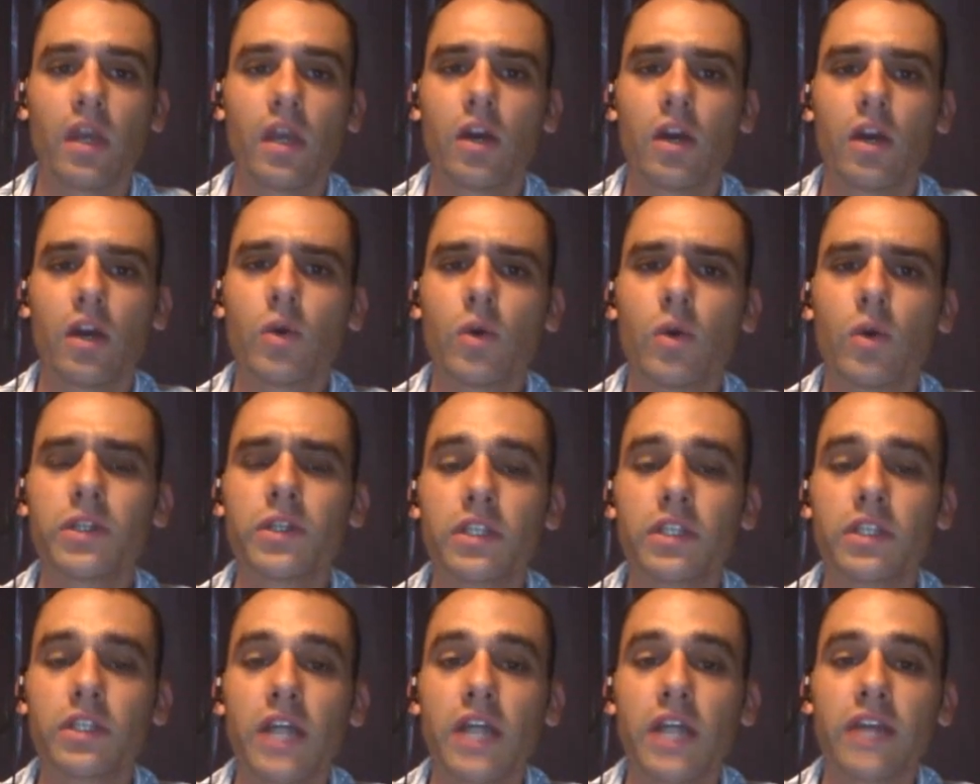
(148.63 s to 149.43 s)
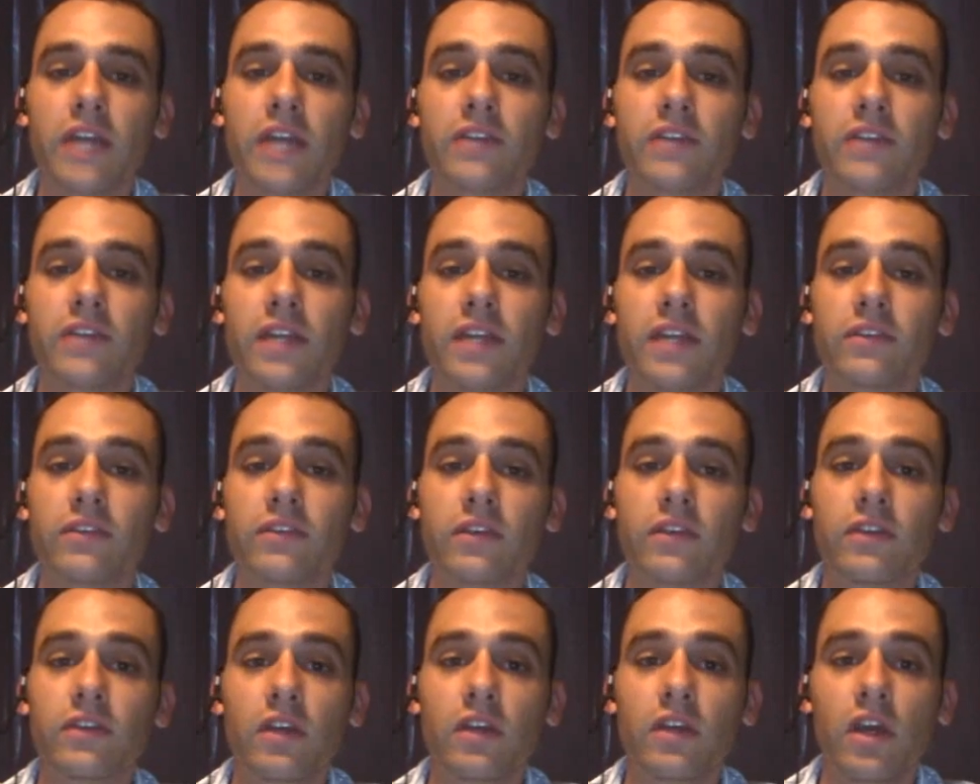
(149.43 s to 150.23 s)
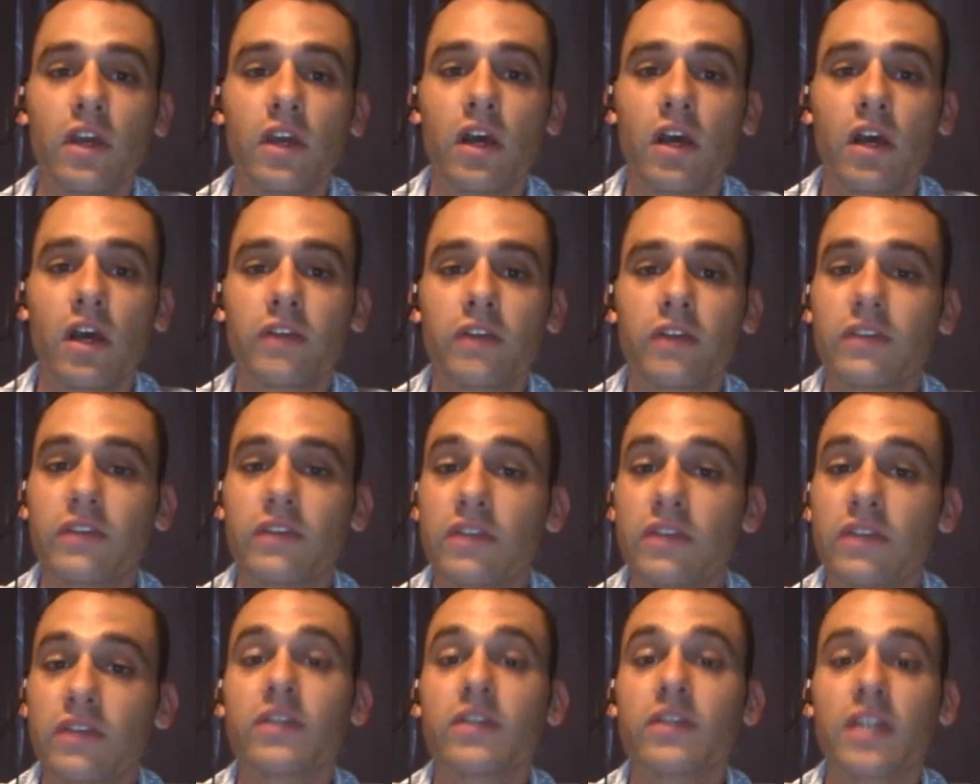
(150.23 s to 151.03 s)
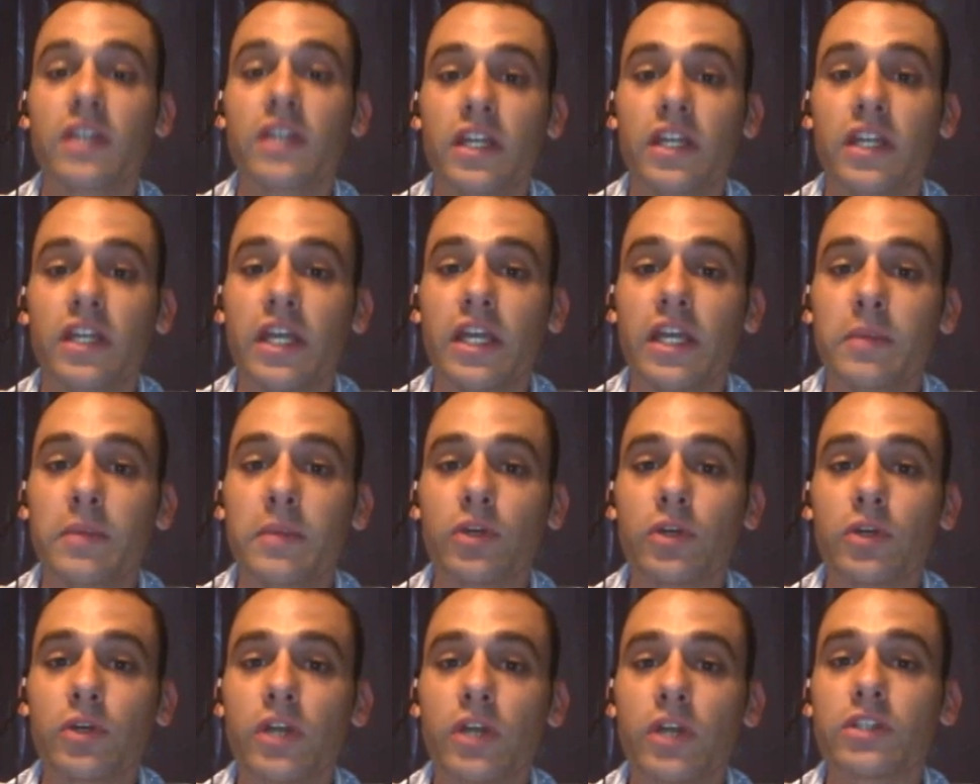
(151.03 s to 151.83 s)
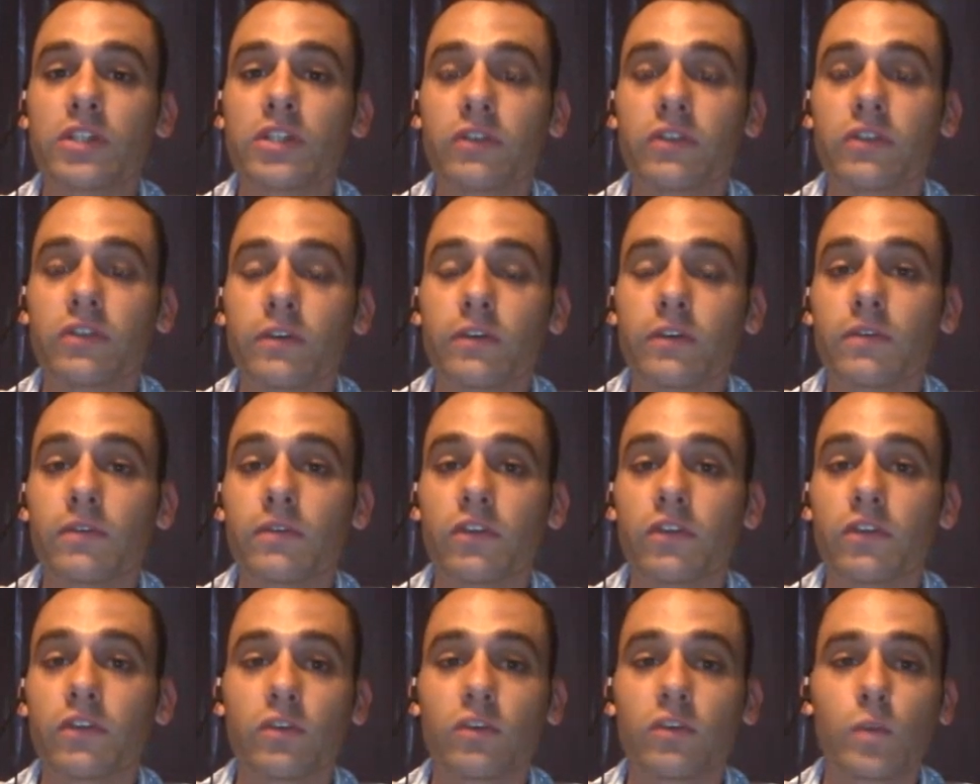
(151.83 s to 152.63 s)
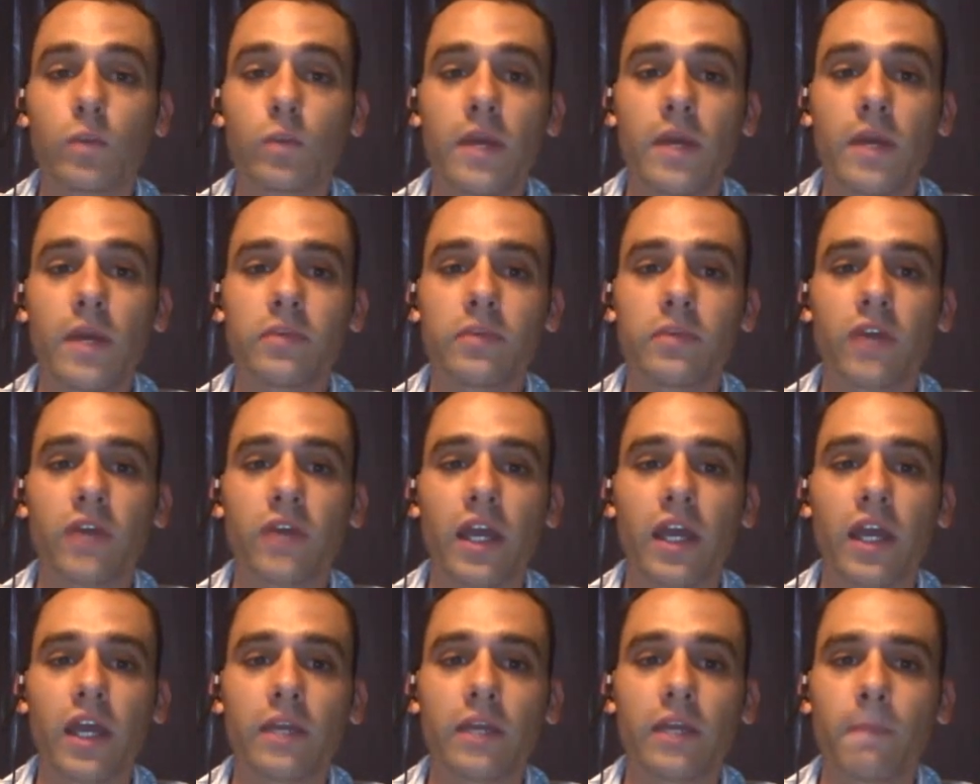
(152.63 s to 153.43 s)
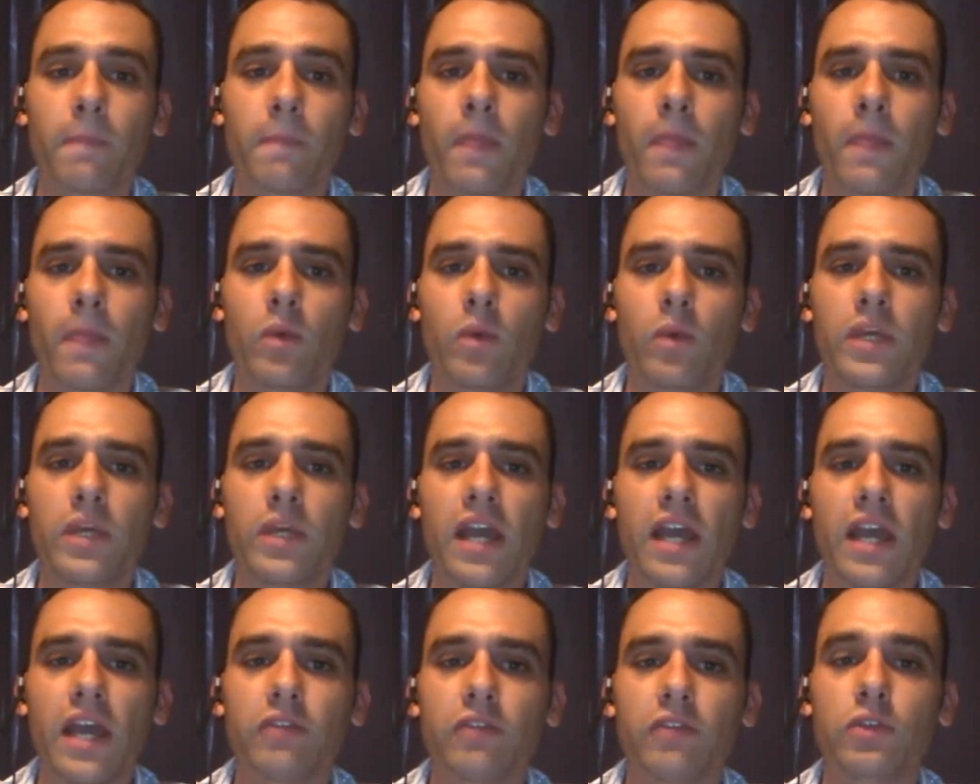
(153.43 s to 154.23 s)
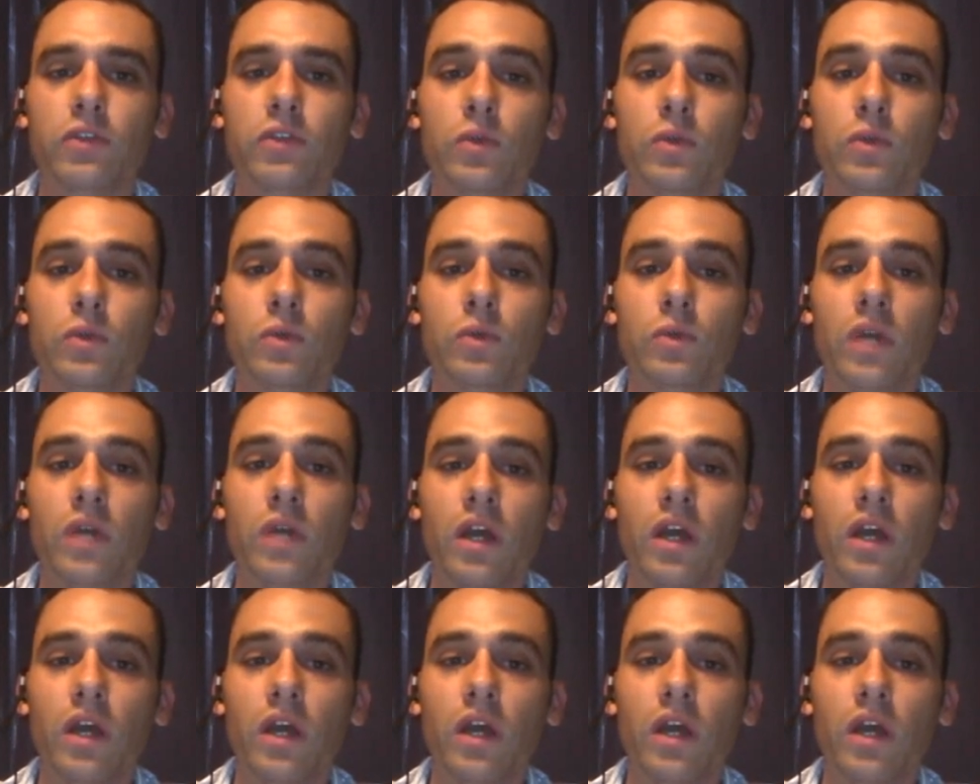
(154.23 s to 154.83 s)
According to the United States Citizen and Immigration Services website, we have two